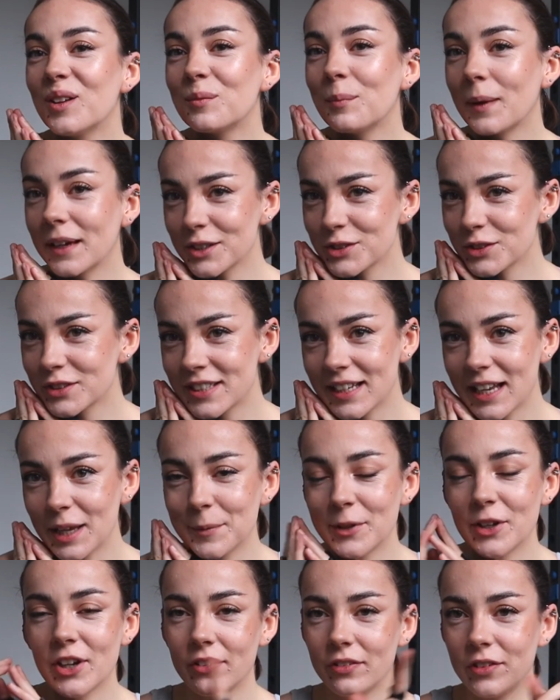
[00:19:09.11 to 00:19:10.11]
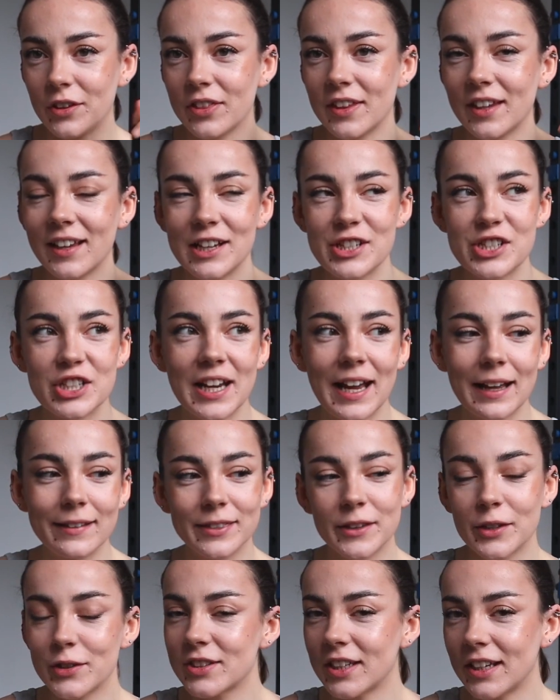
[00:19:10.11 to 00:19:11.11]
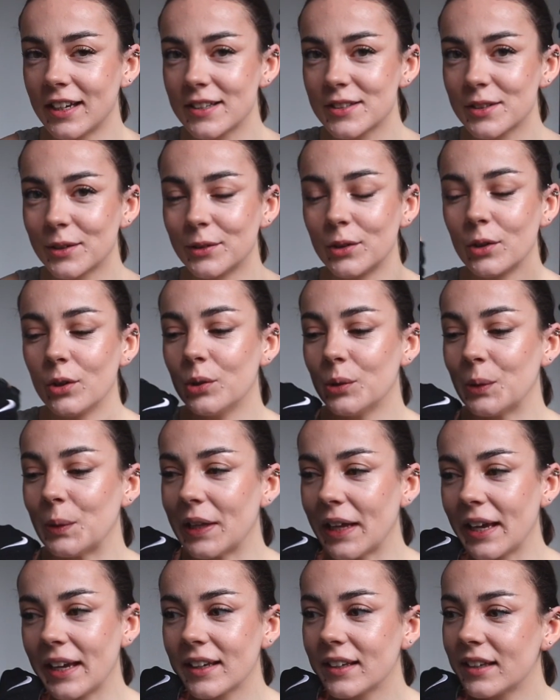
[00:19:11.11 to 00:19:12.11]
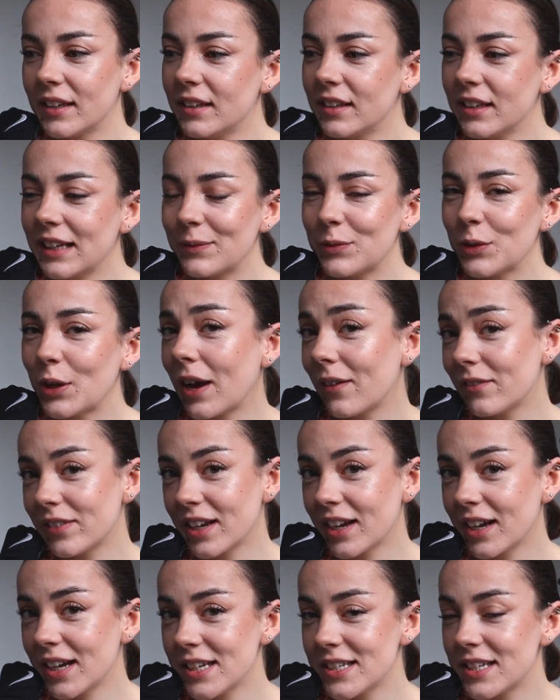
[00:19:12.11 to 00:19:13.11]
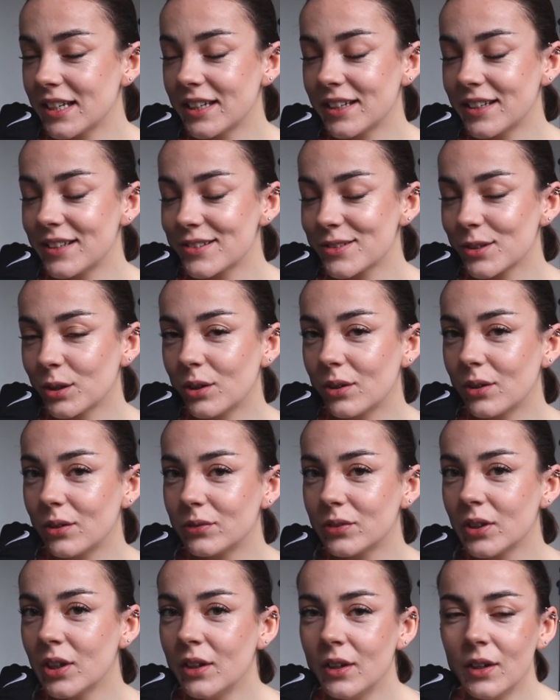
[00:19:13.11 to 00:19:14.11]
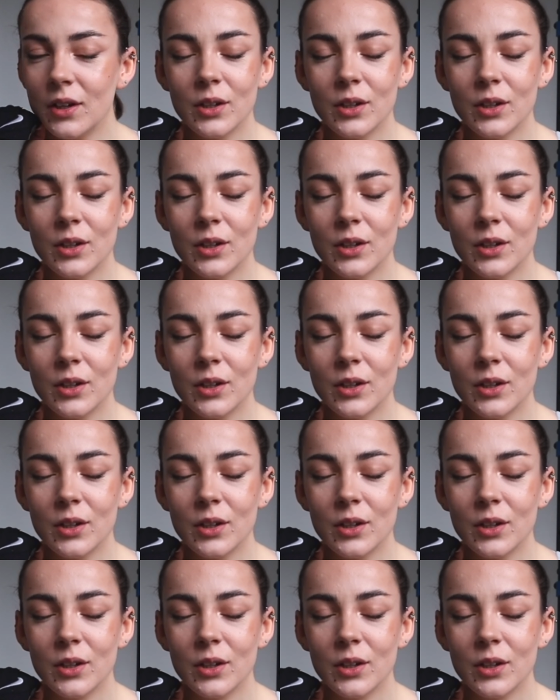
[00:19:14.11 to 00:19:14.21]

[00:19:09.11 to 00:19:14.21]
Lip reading: Make sure to let me know if you think I should add those lights or not, or like if you have any ideas of